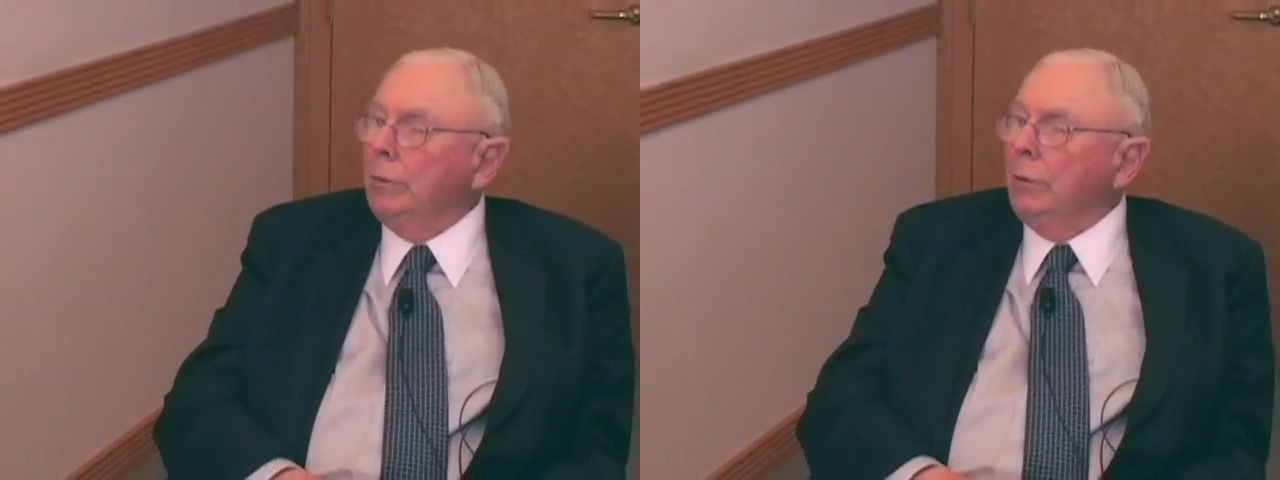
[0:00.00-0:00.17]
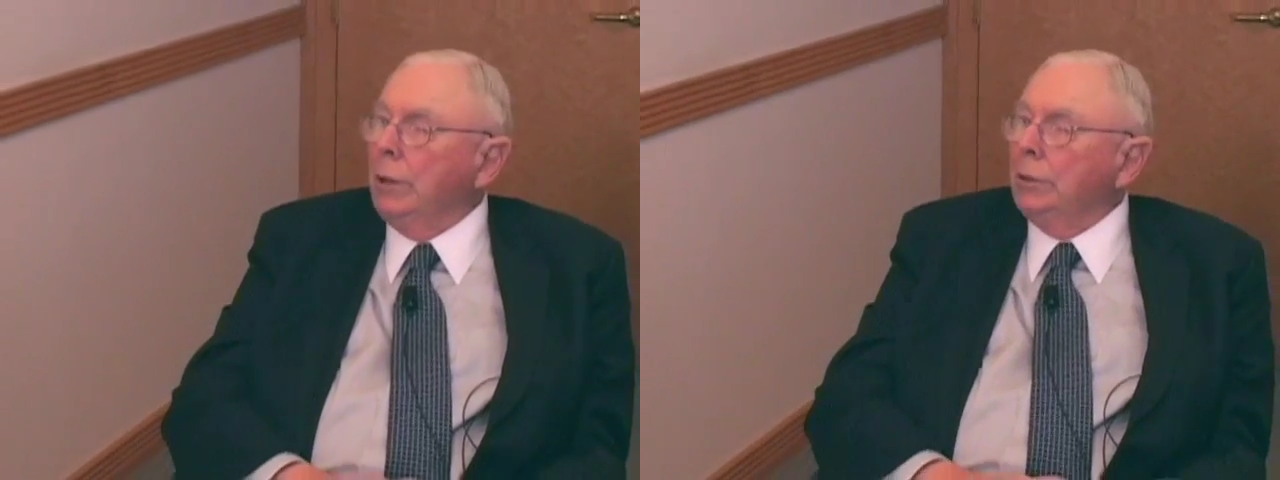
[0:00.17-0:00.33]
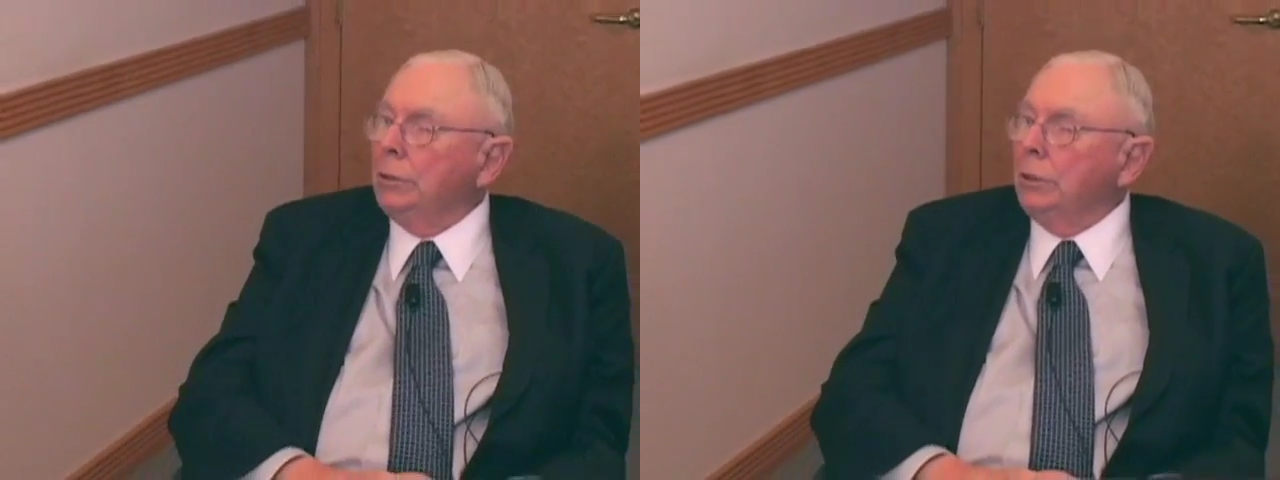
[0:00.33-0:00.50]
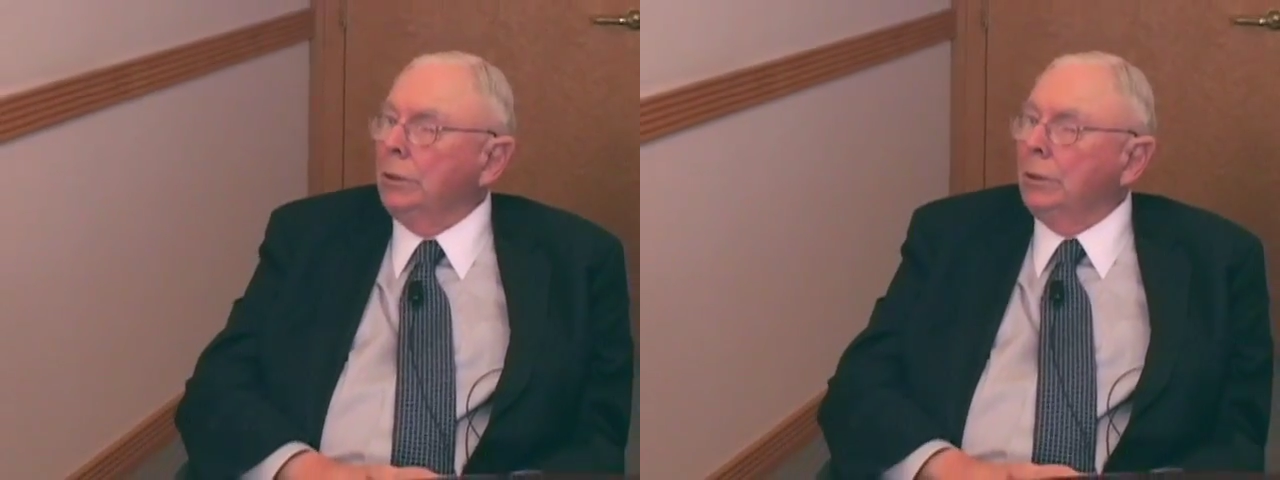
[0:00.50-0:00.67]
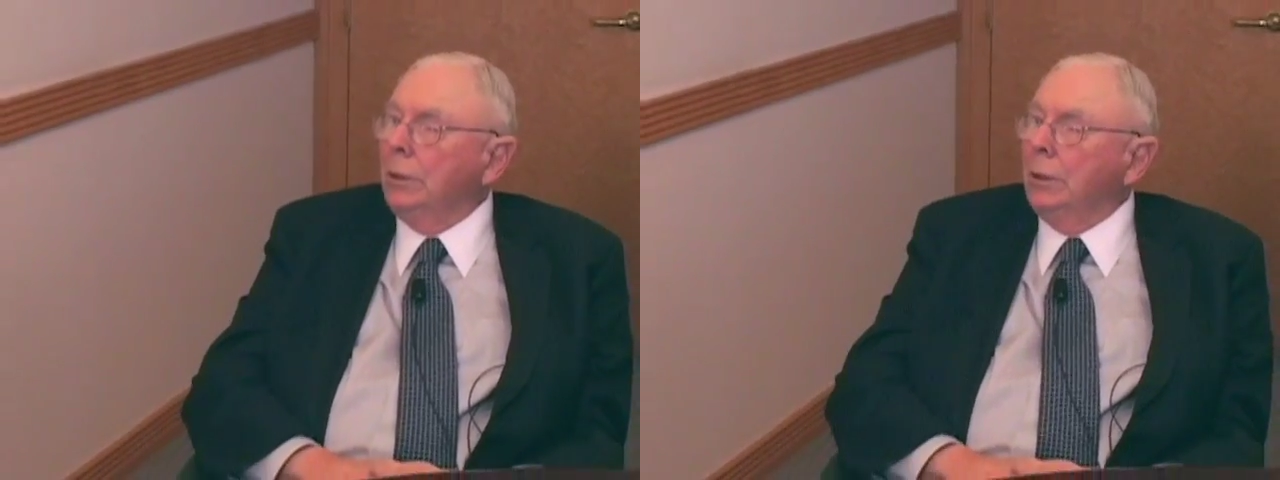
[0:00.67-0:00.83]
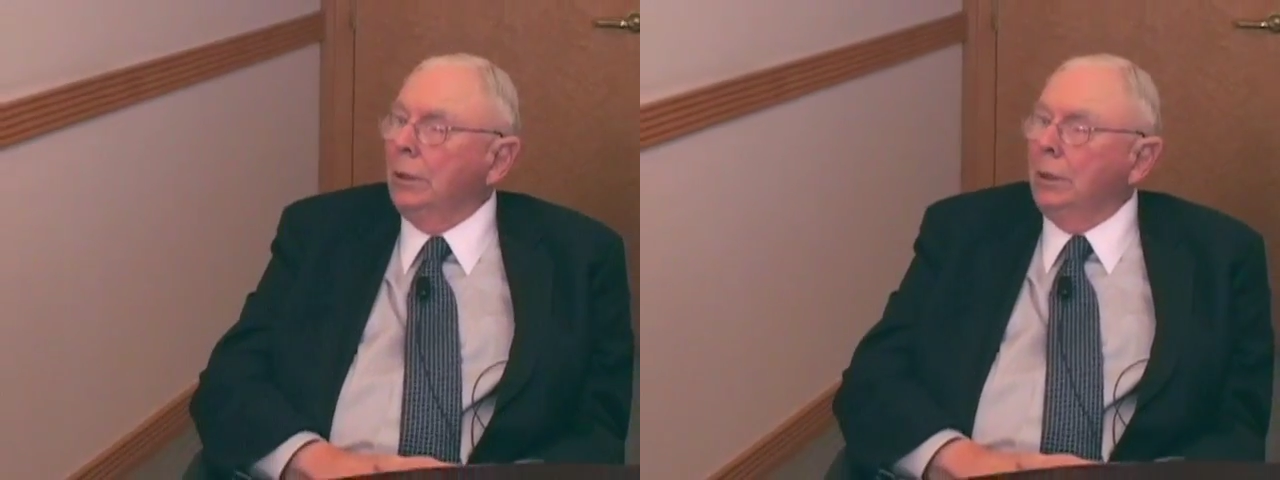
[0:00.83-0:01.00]
inflation,
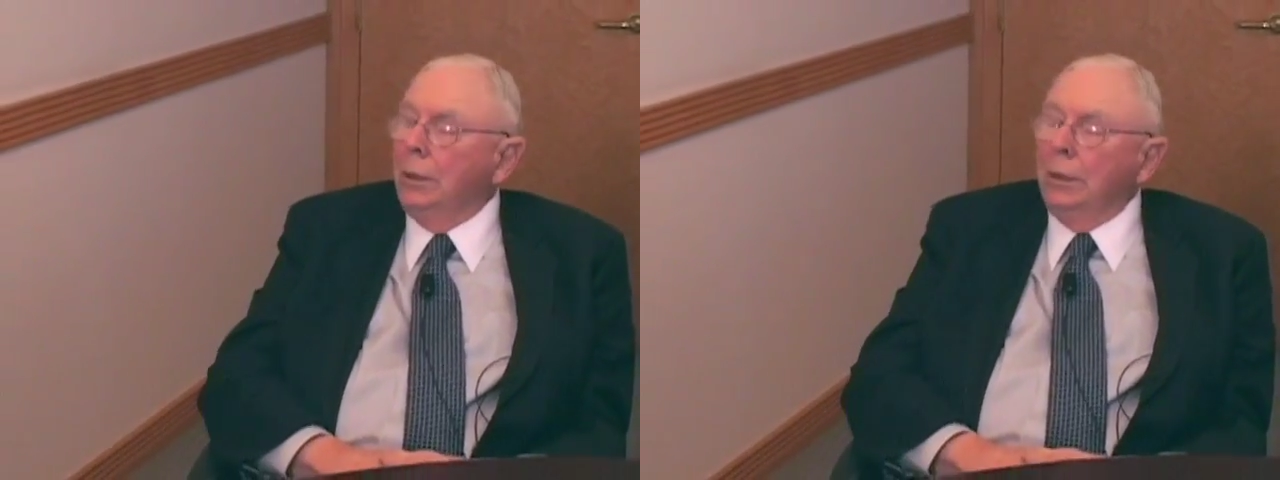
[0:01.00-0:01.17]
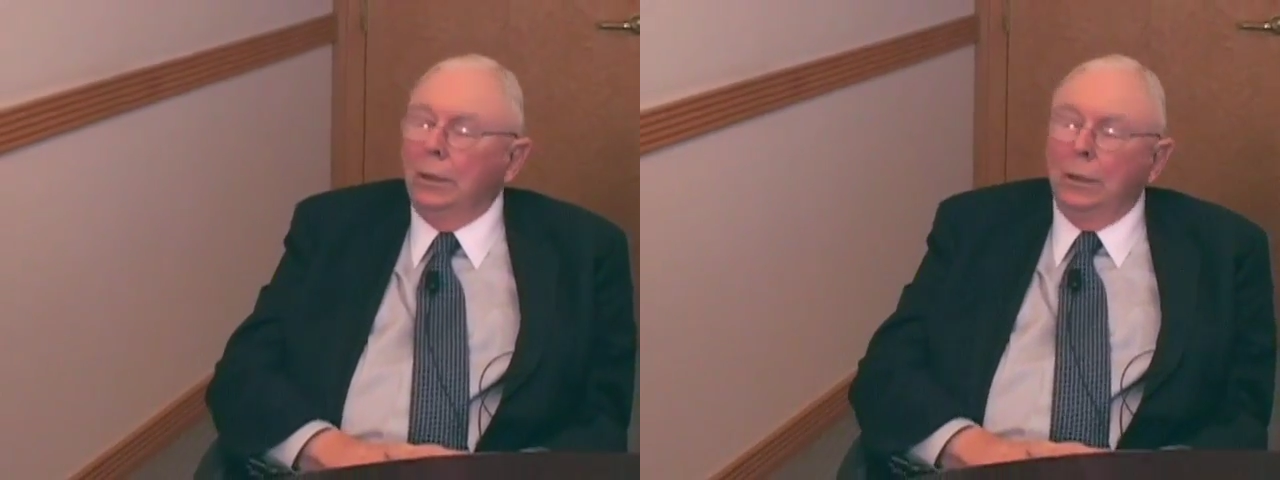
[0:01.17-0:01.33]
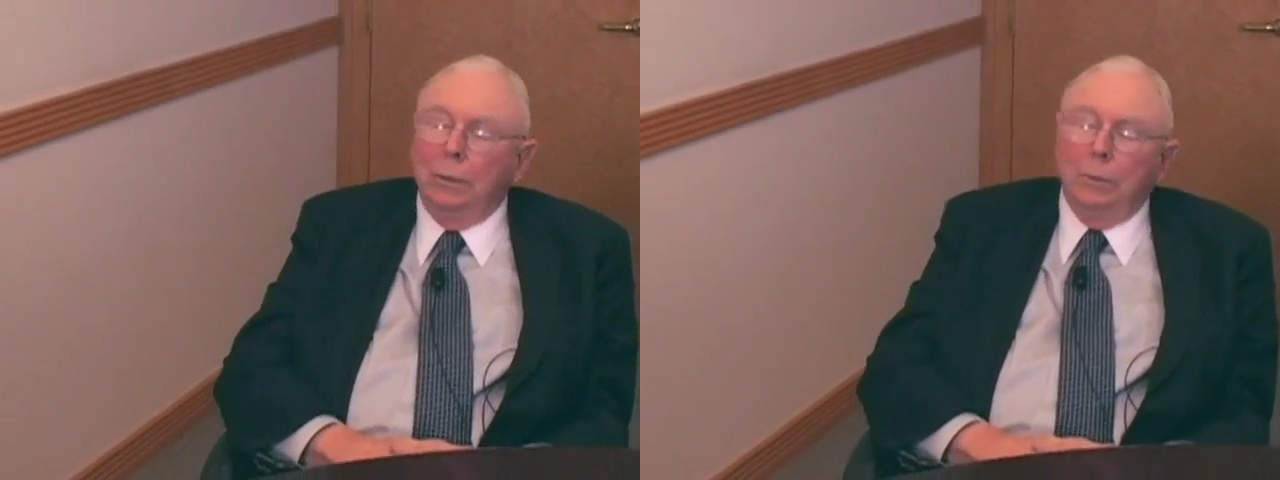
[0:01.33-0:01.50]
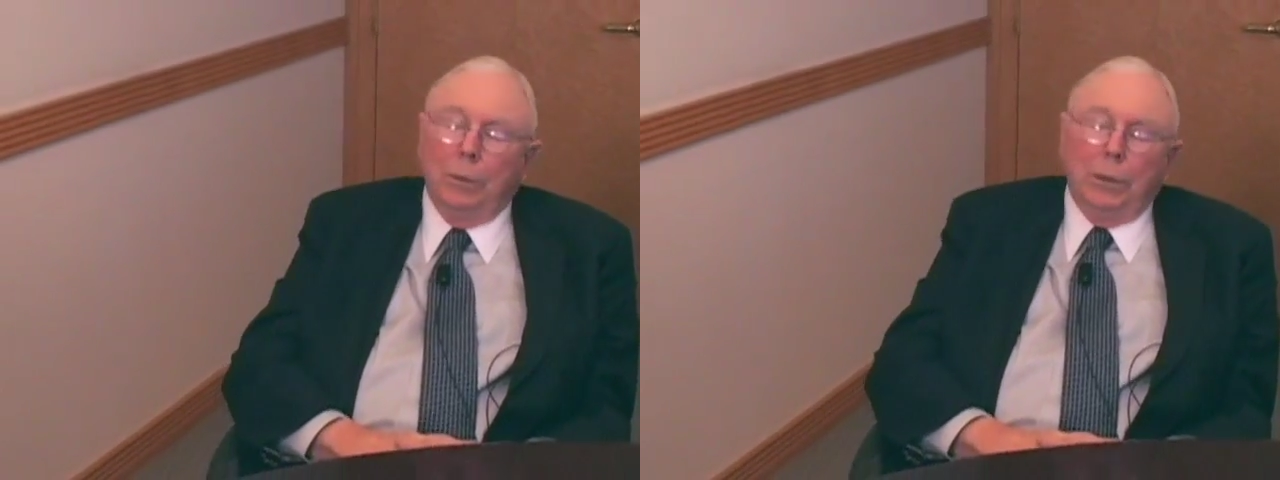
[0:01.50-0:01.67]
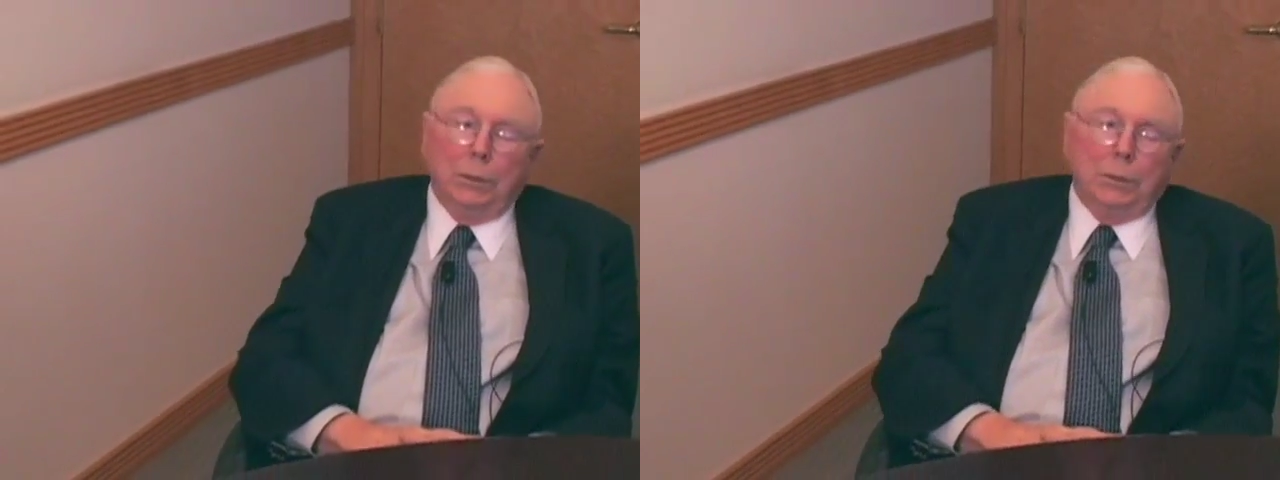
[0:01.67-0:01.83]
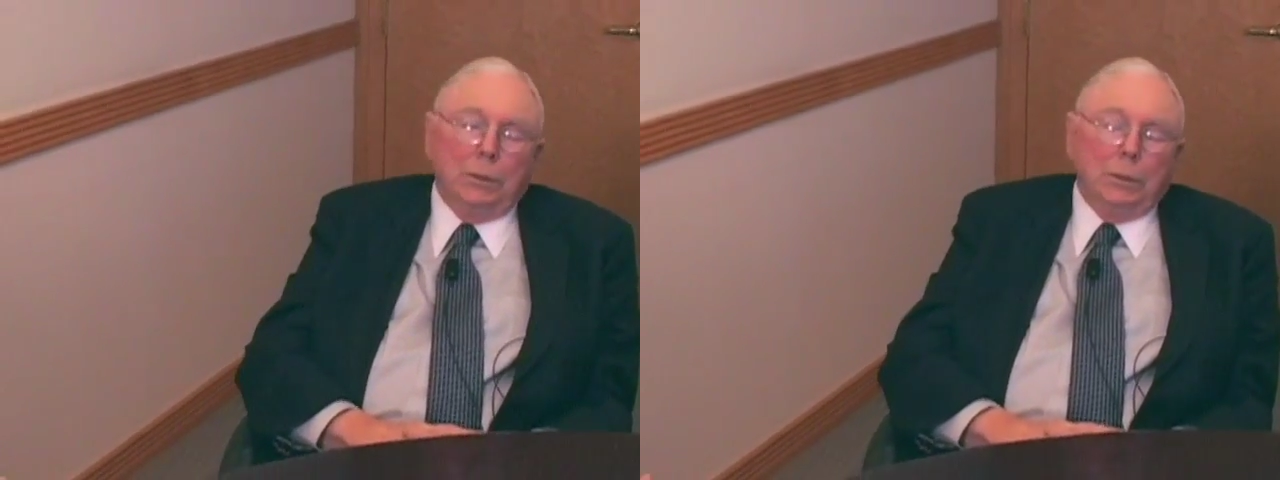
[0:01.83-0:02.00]

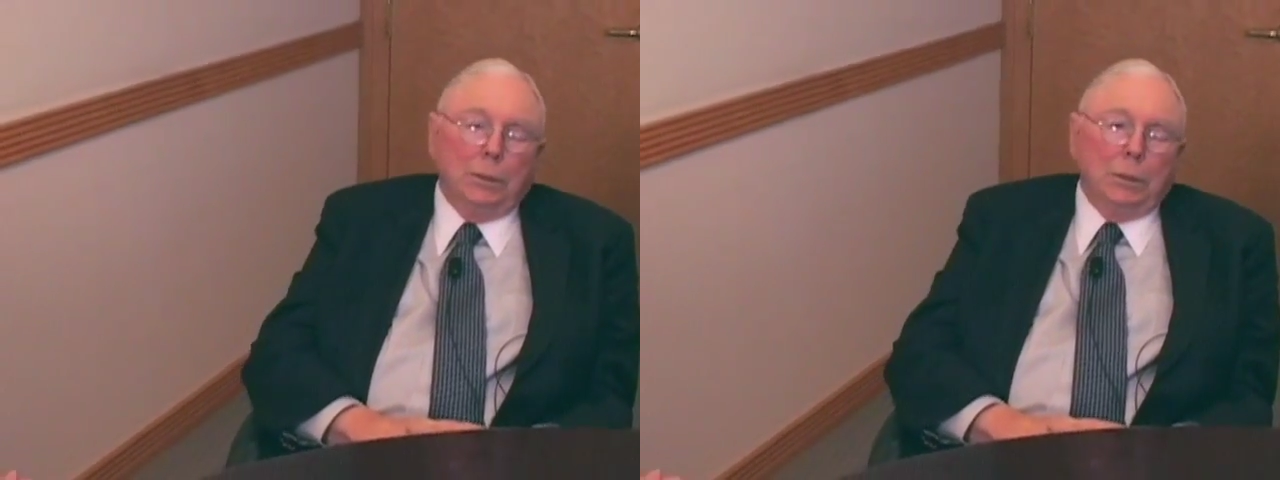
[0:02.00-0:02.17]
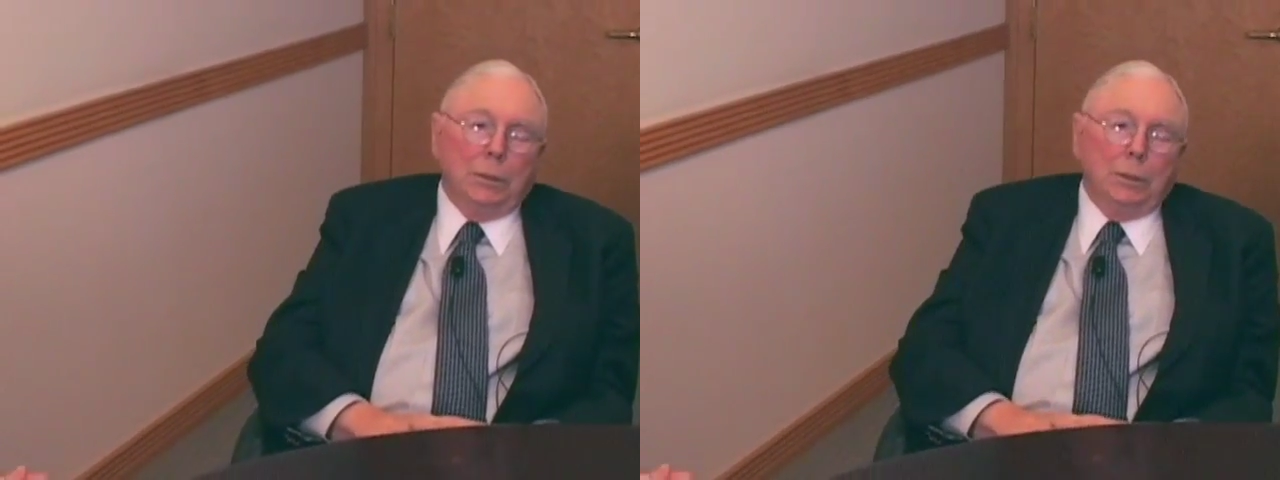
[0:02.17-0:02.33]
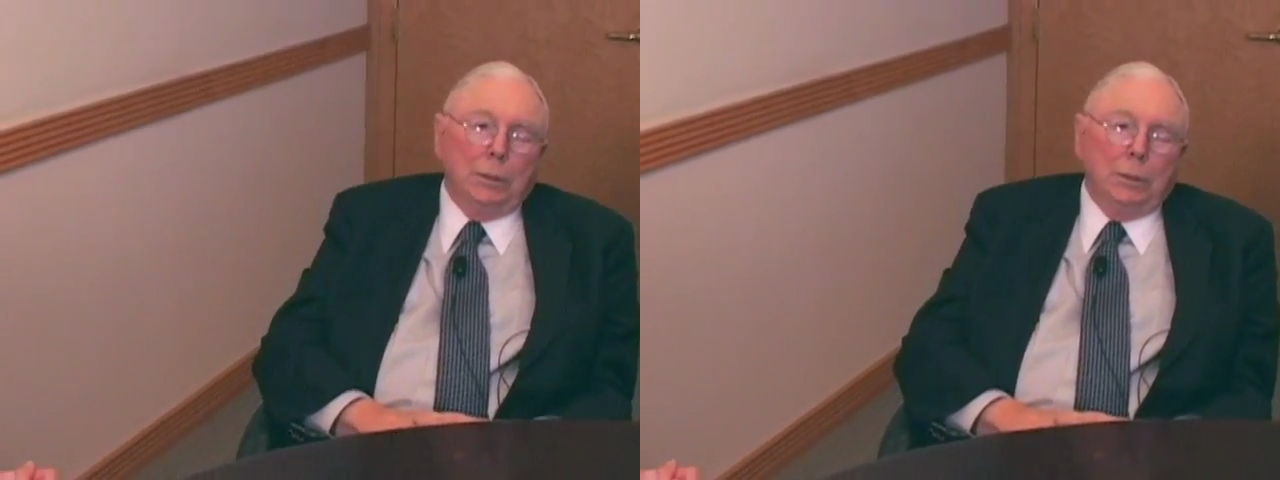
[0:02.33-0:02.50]
but uh,